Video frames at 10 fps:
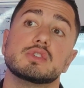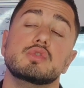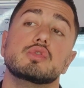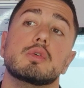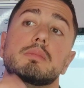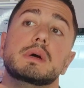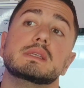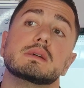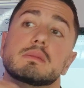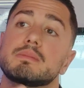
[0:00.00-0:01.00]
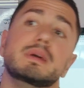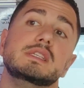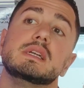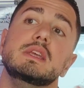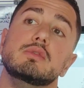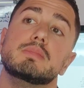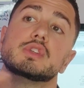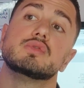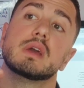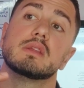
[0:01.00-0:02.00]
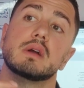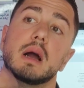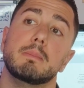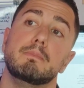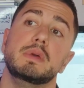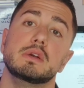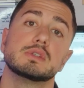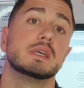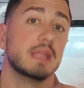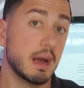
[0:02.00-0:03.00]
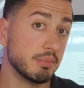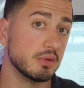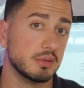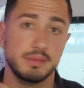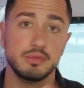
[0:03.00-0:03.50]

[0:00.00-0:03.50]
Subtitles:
So you compare, basically, you put together pears and apple.